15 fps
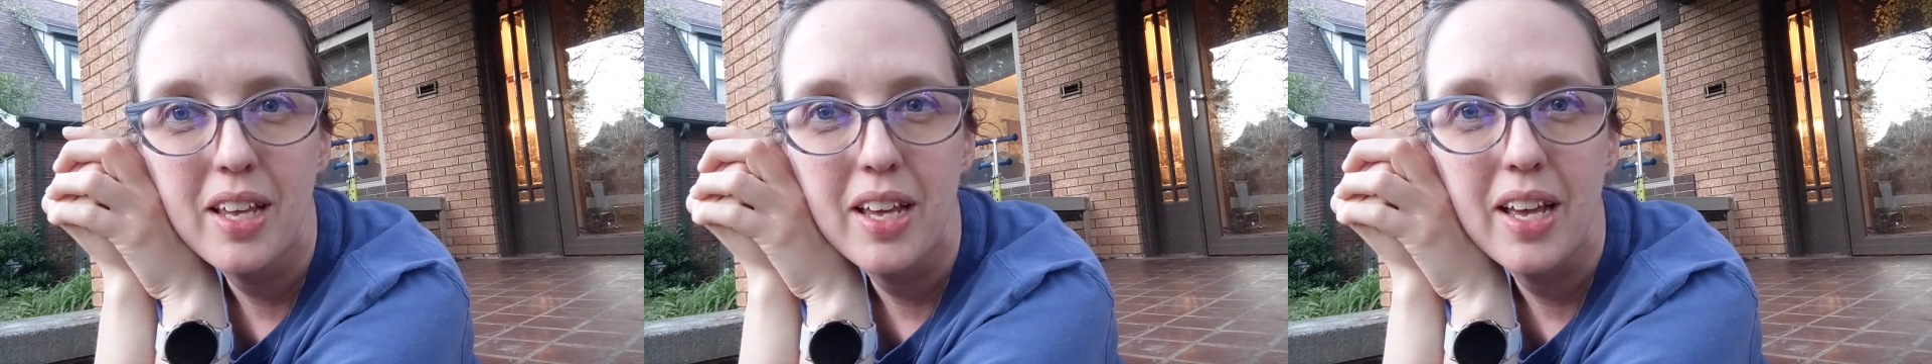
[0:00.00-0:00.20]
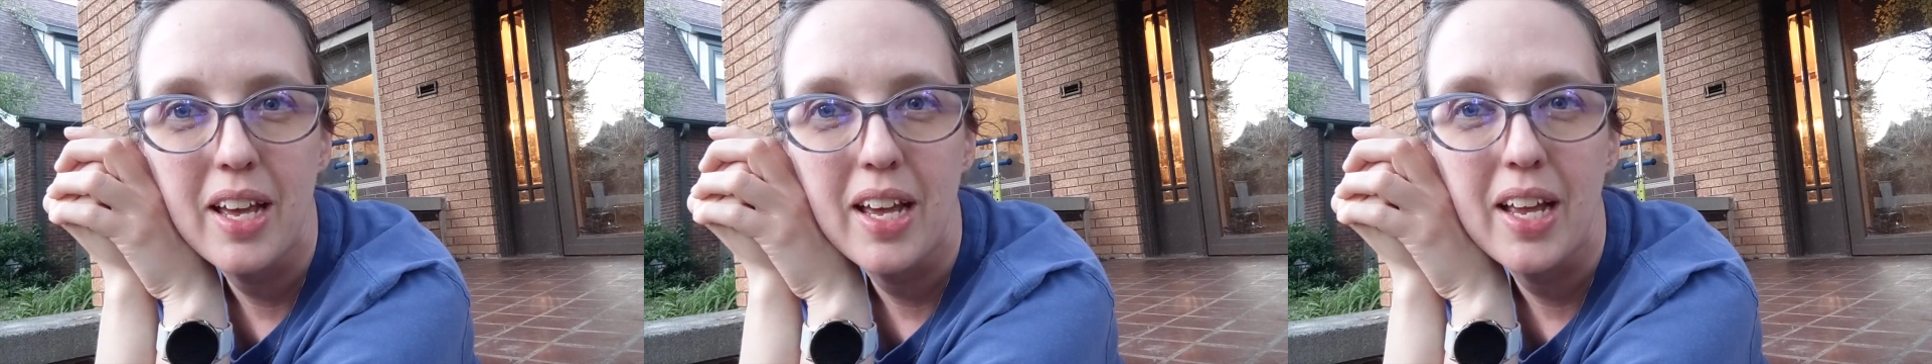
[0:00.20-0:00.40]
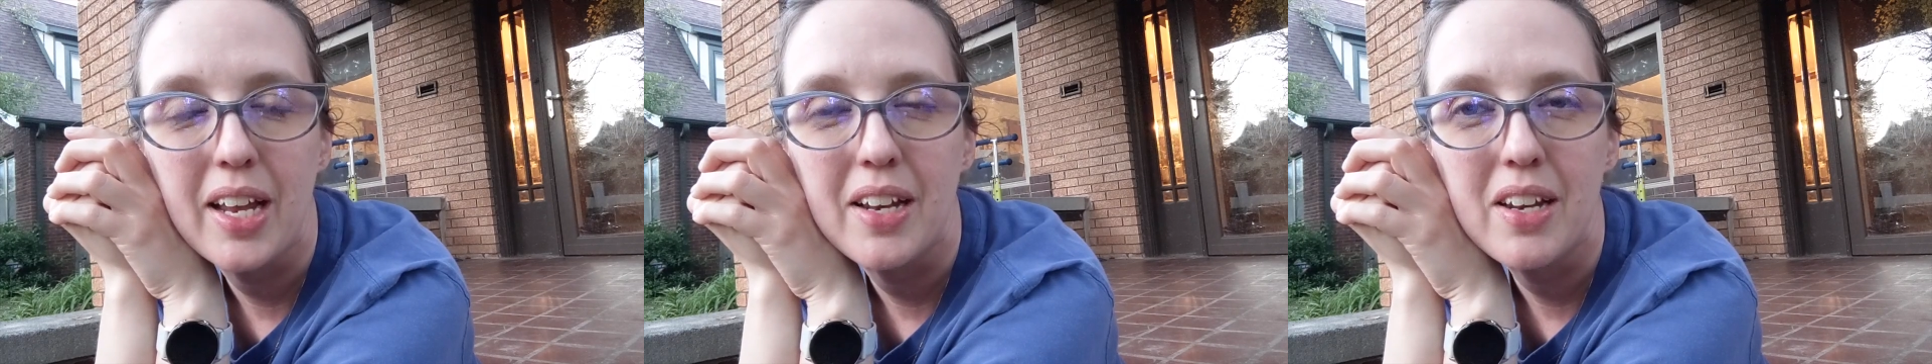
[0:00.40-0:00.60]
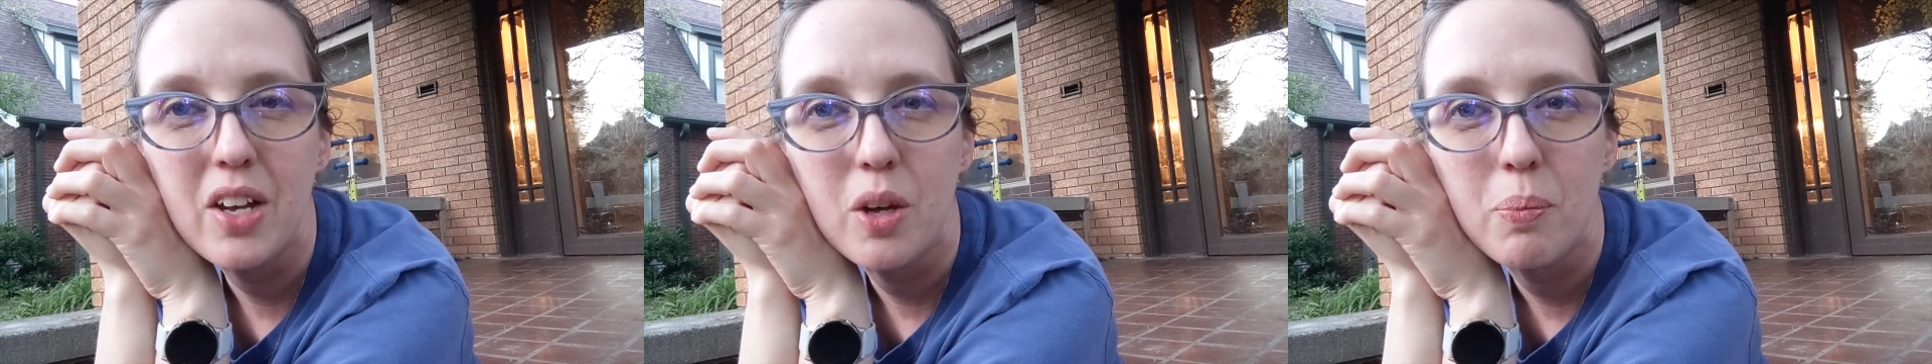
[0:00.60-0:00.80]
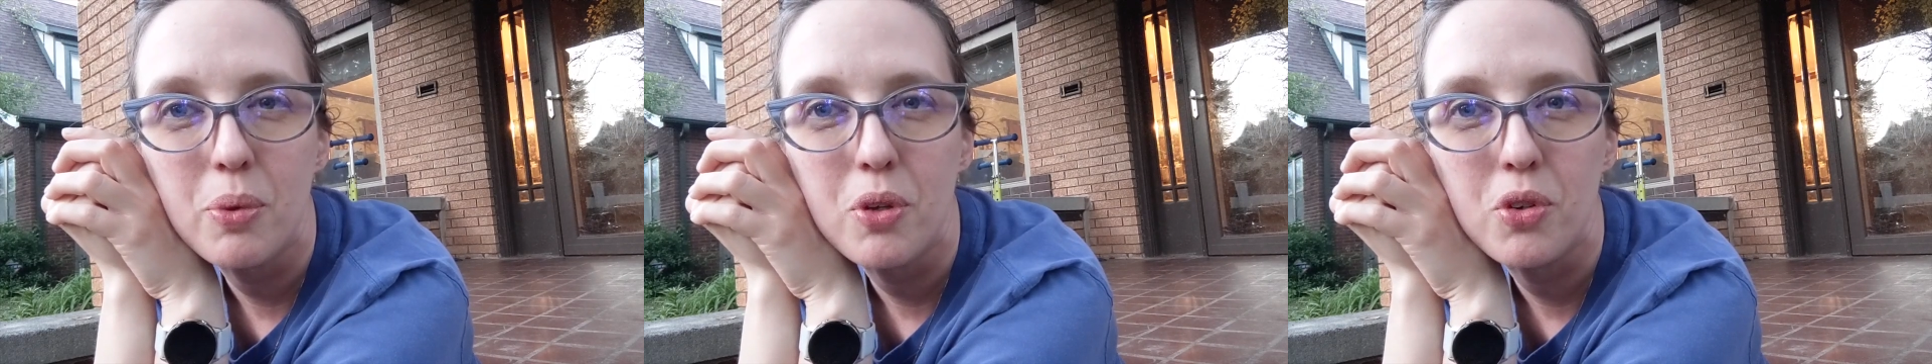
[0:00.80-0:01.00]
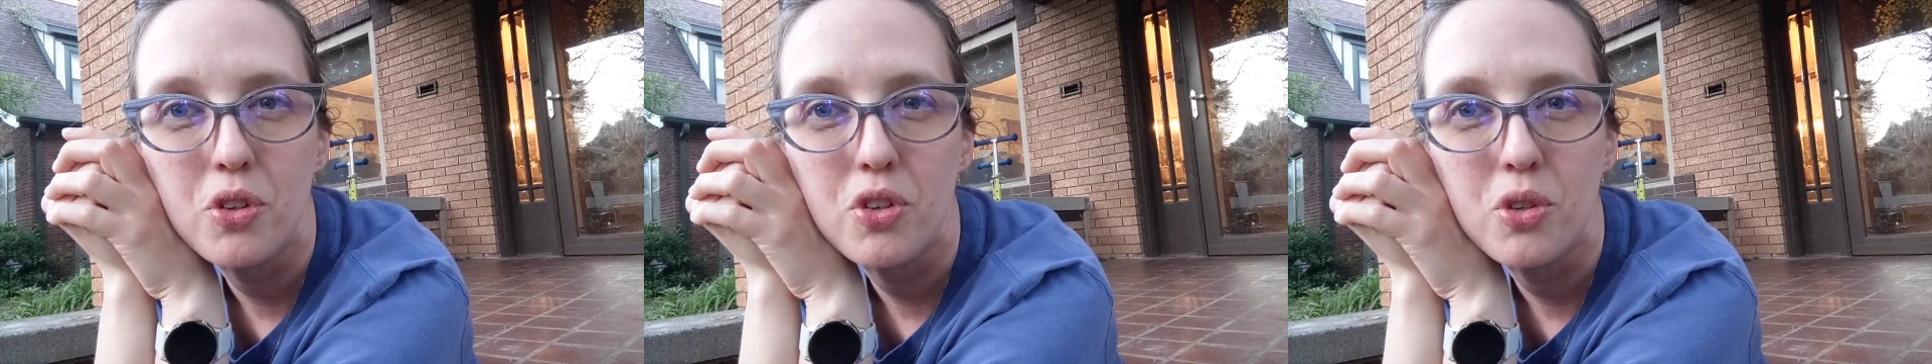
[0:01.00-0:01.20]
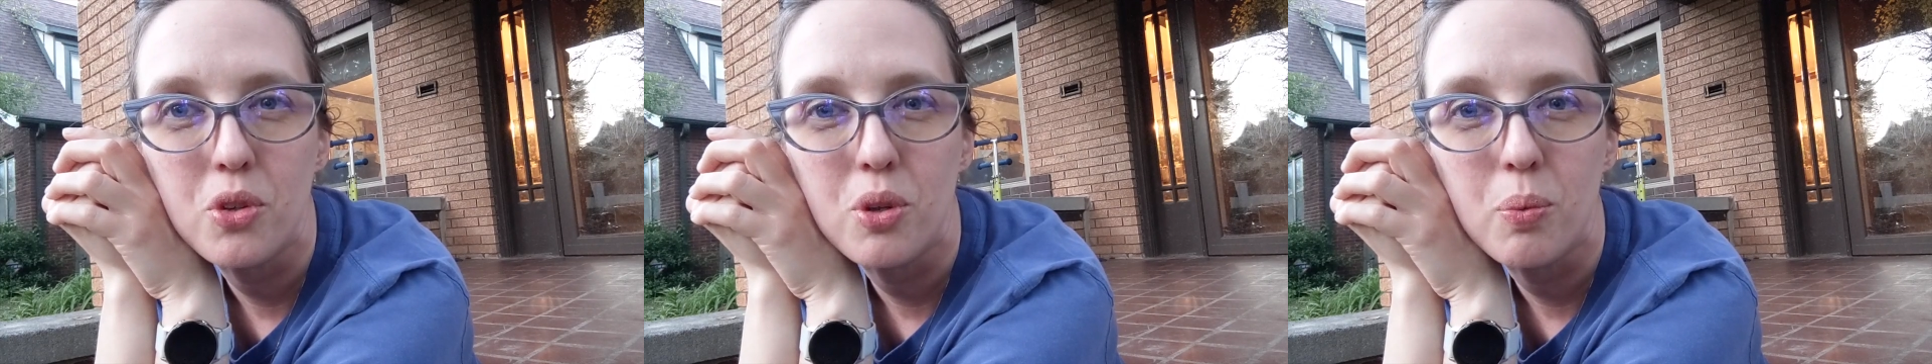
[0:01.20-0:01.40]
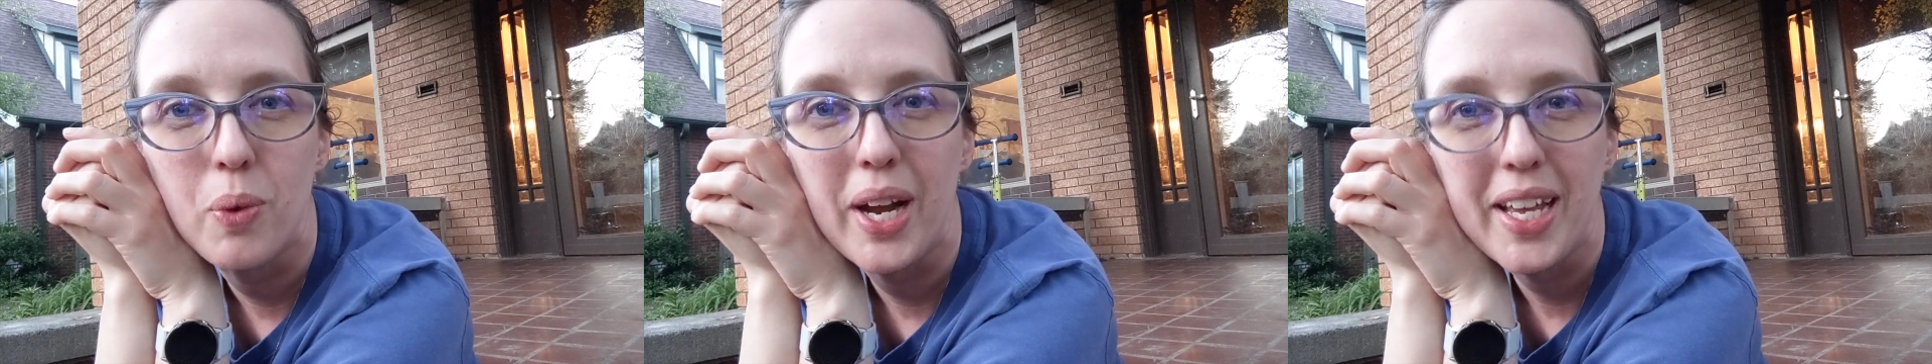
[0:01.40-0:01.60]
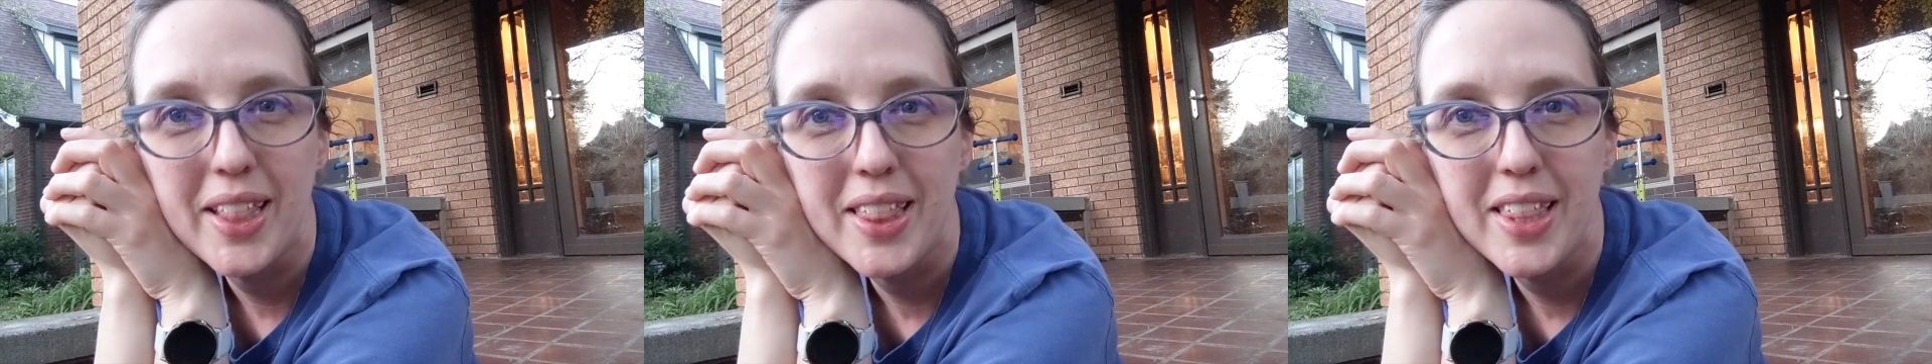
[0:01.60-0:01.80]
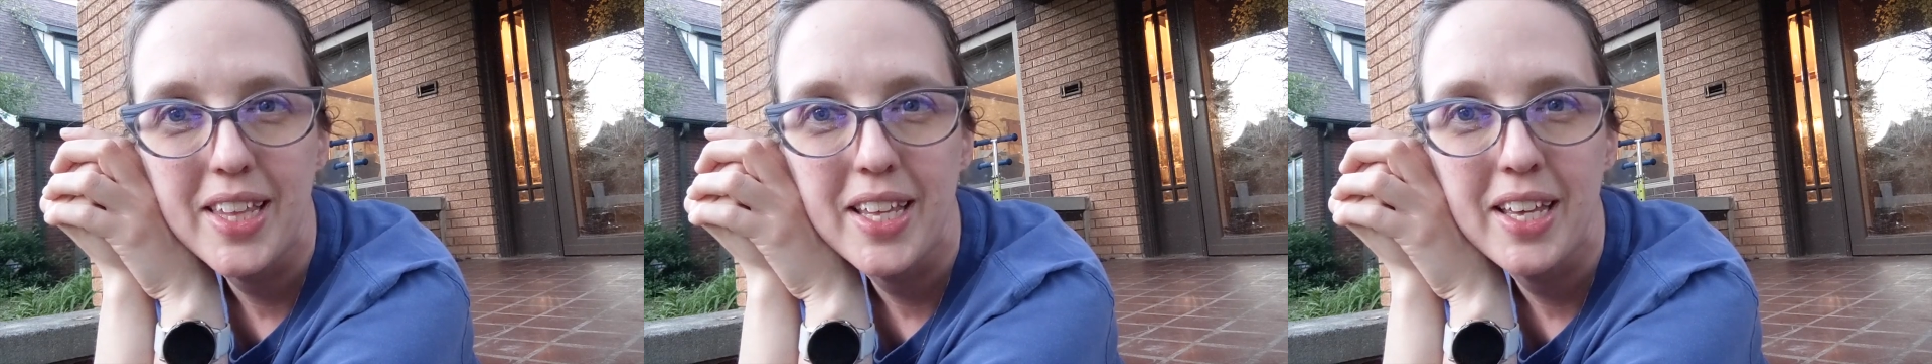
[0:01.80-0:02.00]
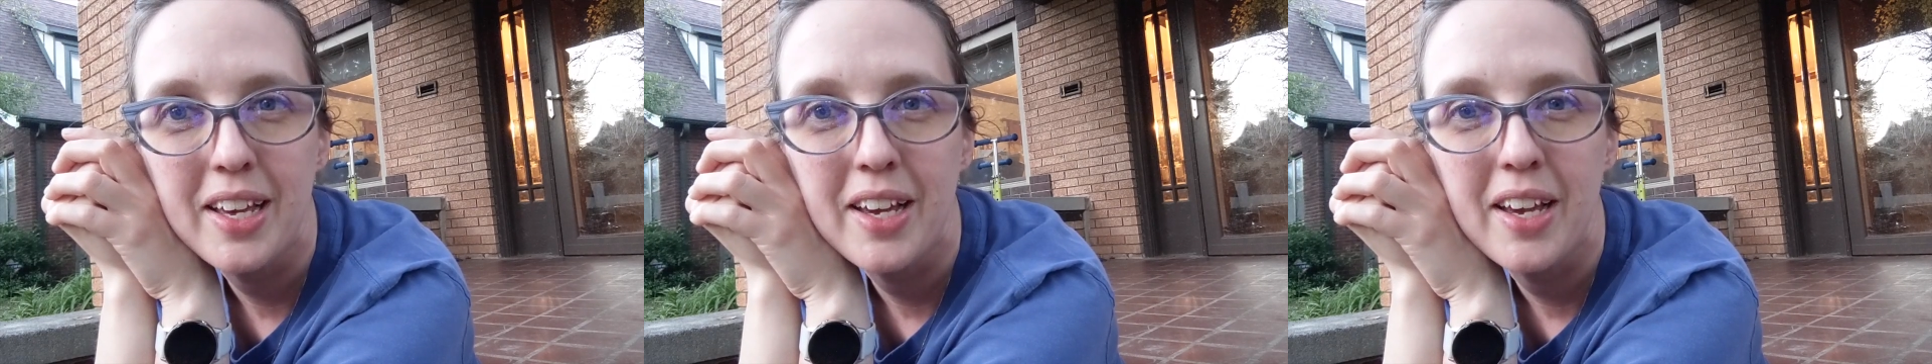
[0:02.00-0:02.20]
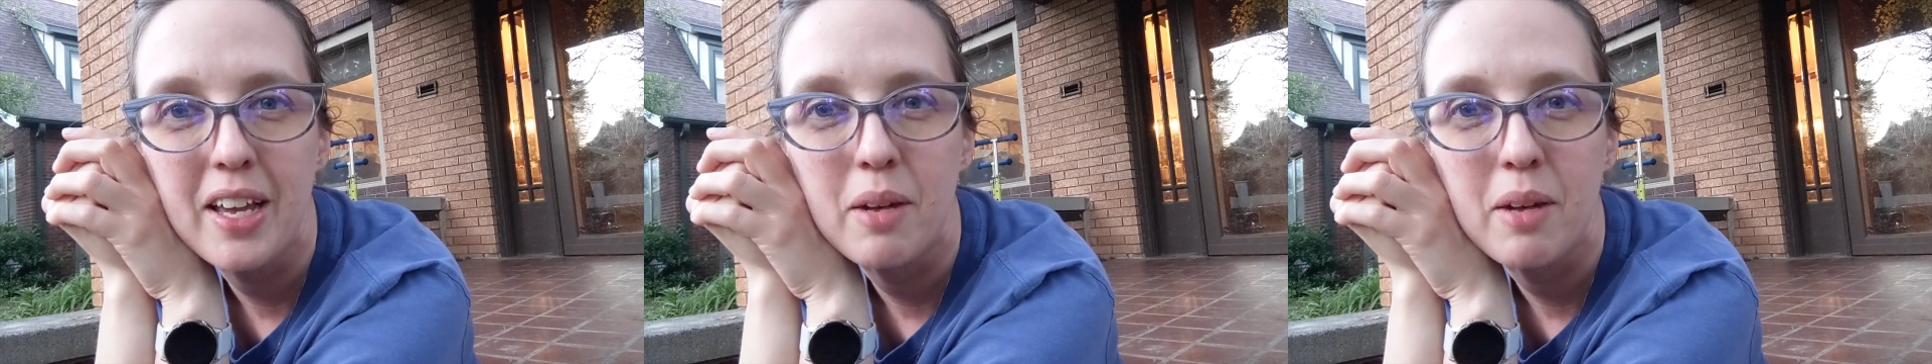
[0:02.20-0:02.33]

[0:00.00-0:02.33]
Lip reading: and help you to do the right thing